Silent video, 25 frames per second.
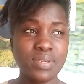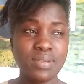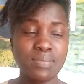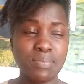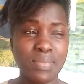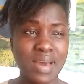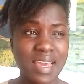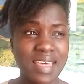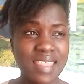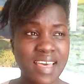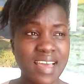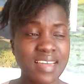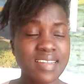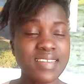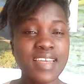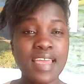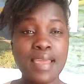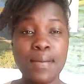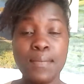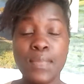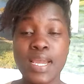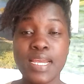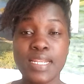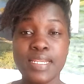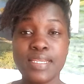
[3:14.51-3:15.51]
by that
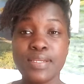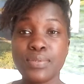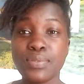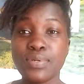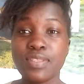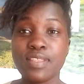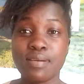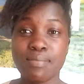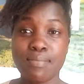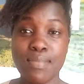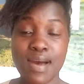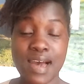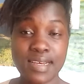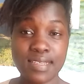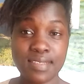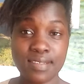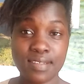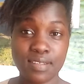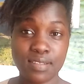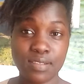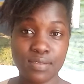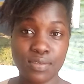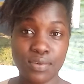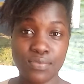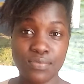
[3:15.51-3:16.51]
time I knew the
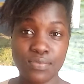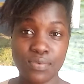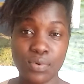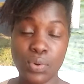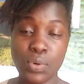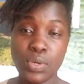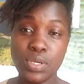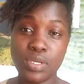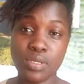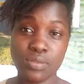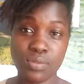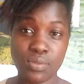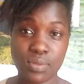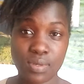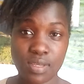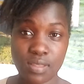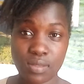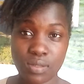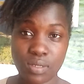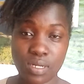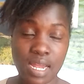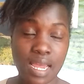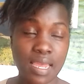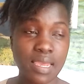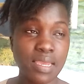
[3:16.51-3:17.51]
buses of going to
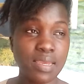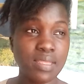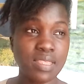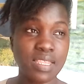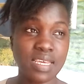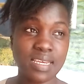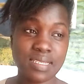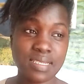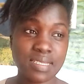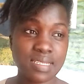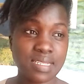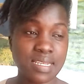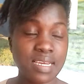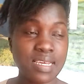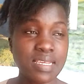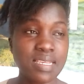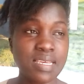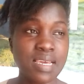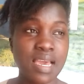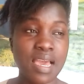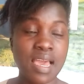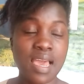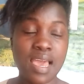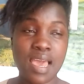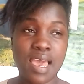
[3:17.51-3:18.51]
Githurai, the stage,
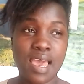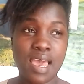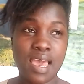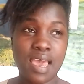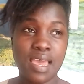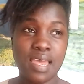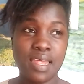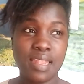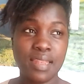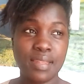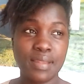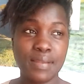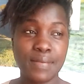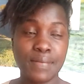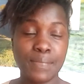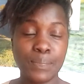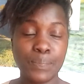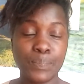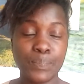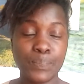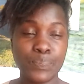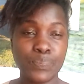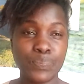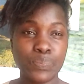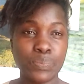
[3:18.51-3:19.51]
and
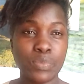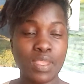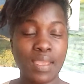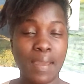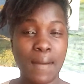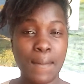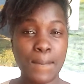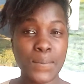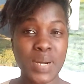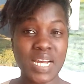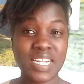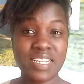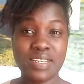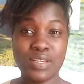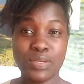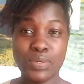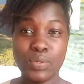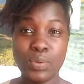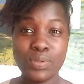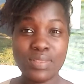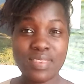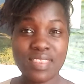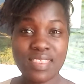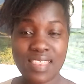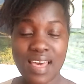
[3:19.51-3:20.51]
but
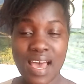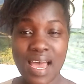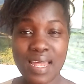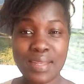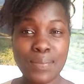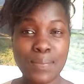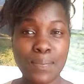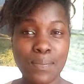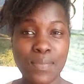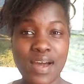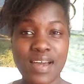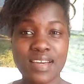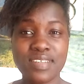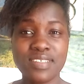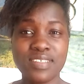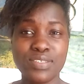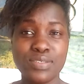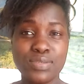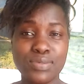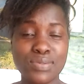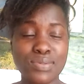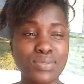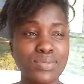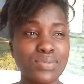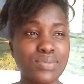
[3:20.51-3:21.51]
not that much
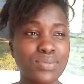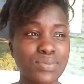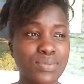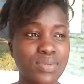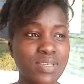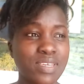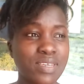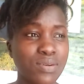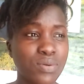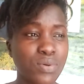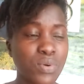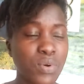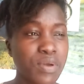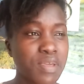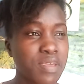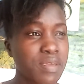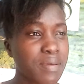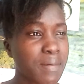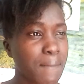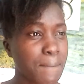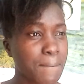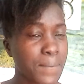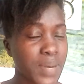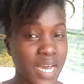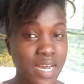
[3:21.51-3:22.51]
used to
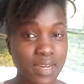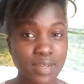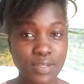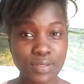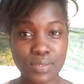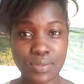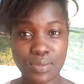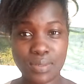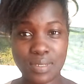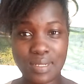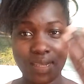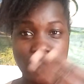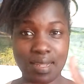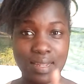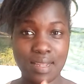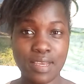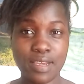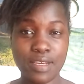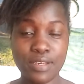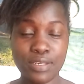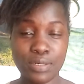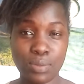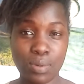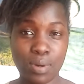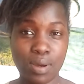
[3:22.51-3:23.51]
going back to
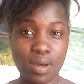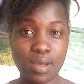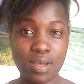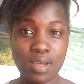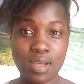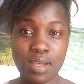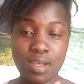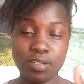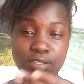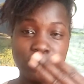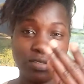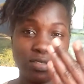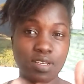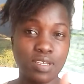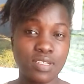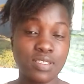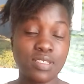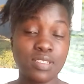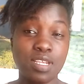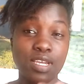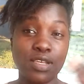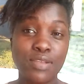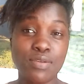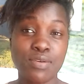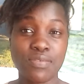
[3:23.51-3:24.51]
Cleleshwa, to the
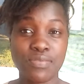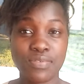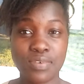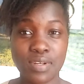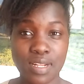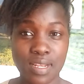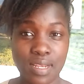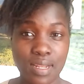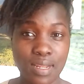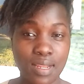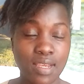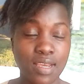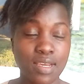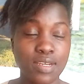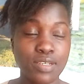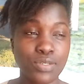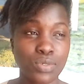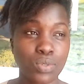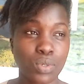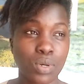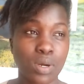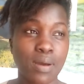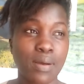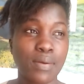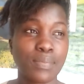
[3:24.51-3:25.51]
stage of
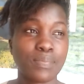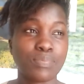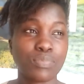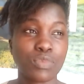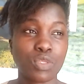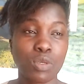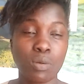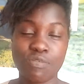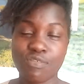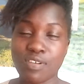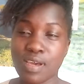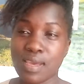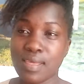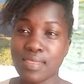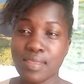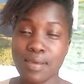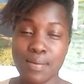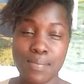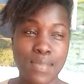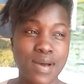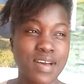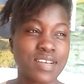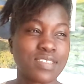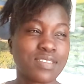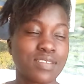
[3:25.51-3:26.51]
Cleleshwa, to find the
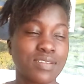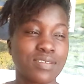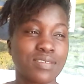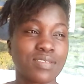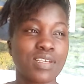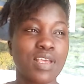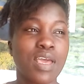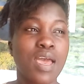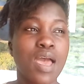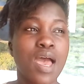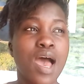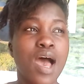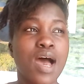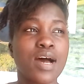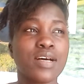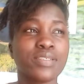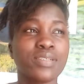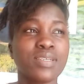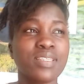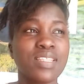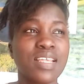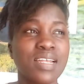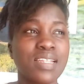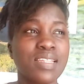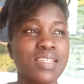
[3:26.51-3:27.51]
buses.
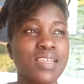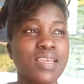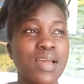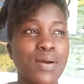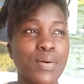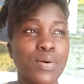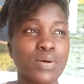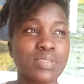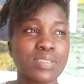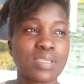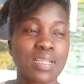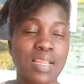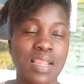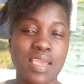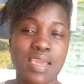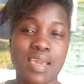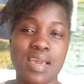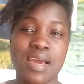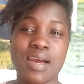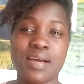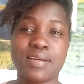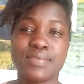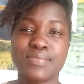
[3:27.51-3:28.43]
So that day I was like,